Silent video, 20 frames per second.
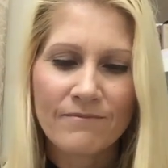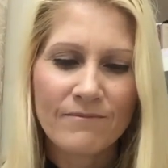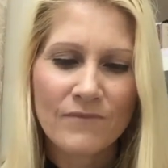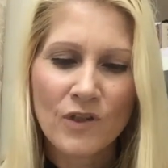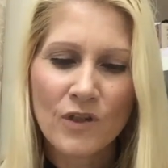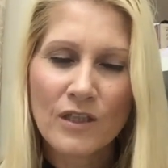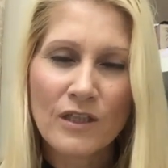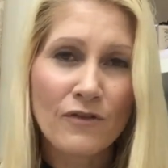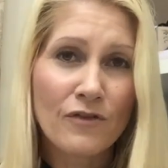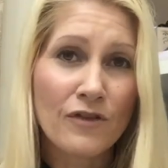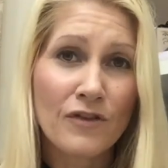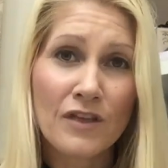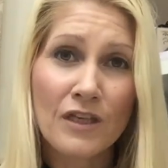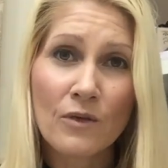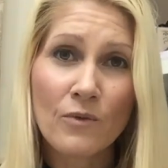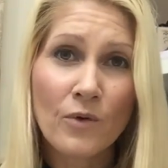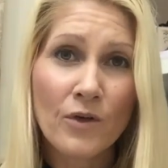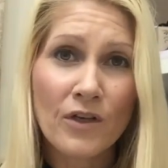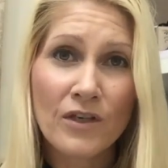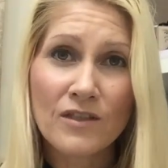Not
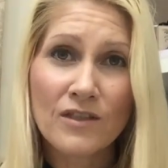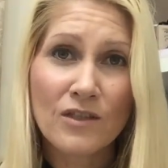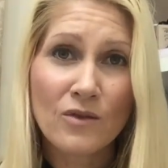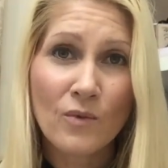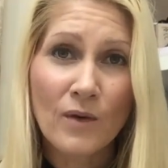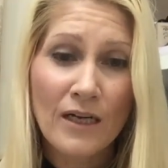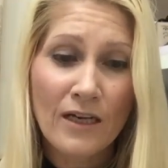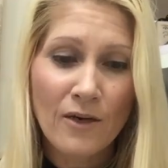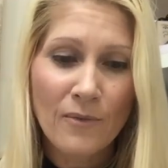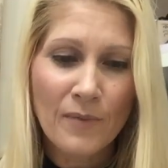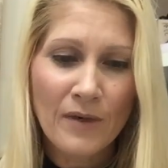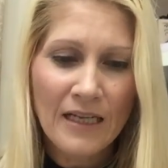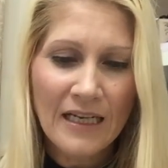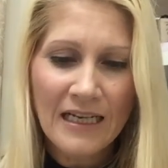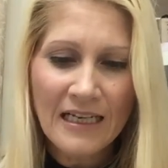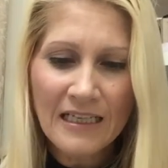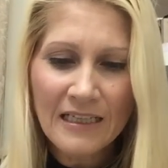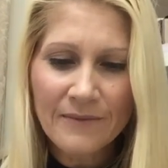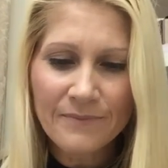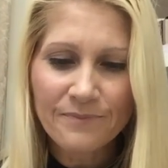everything works the way I
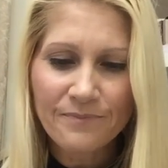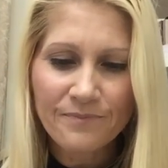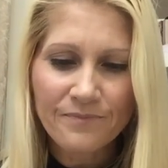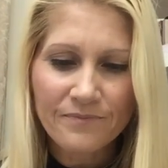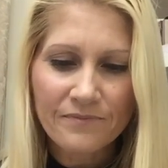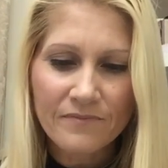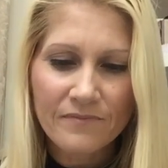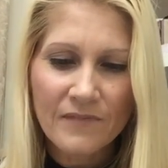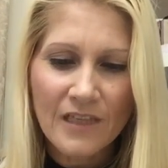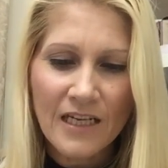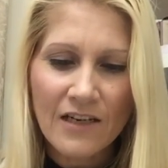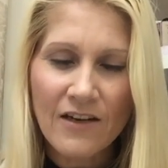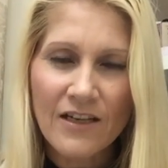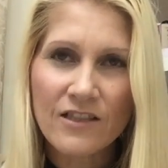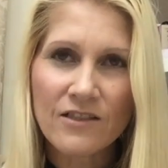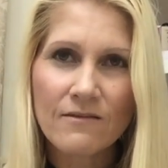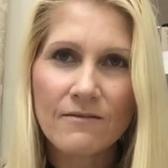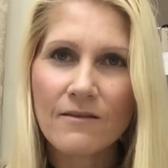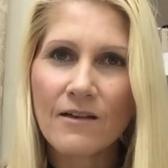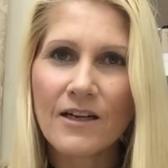plan it,
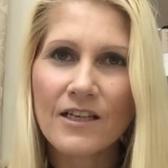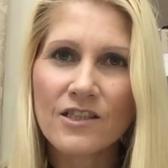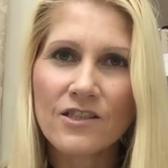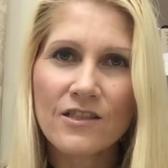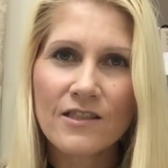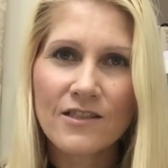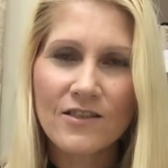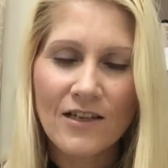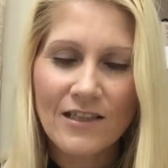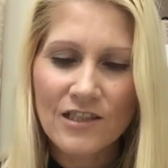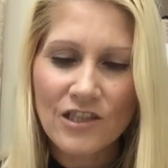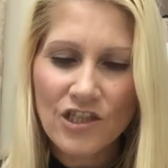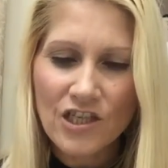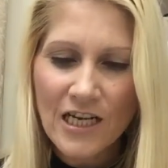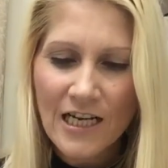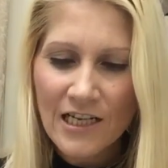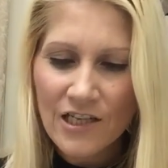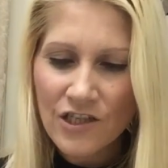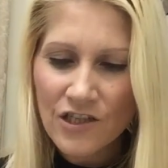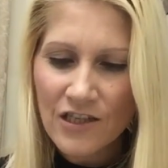and I decide to
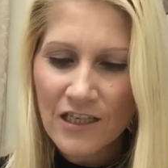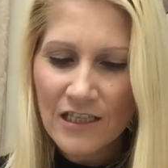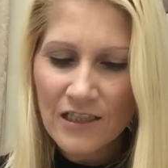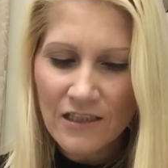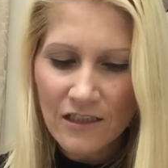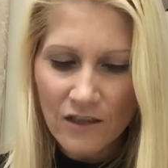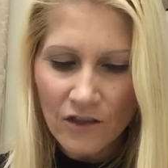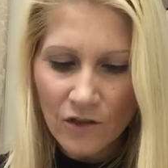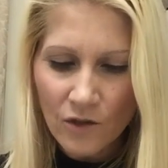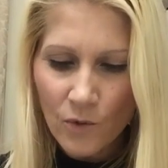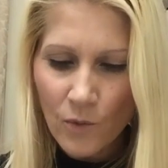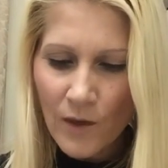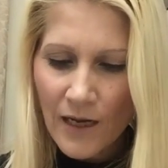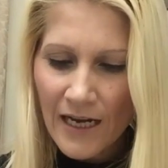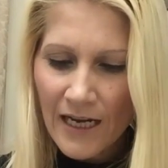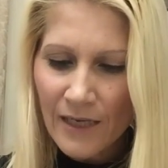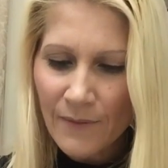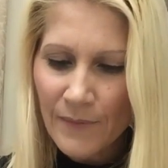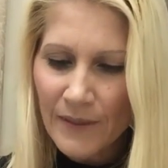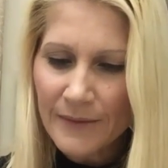change things along the
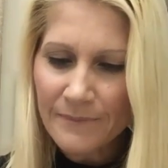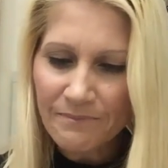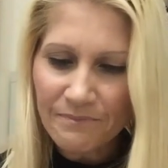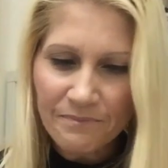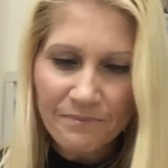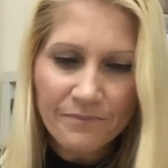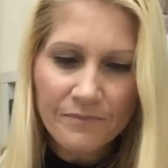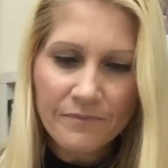way, but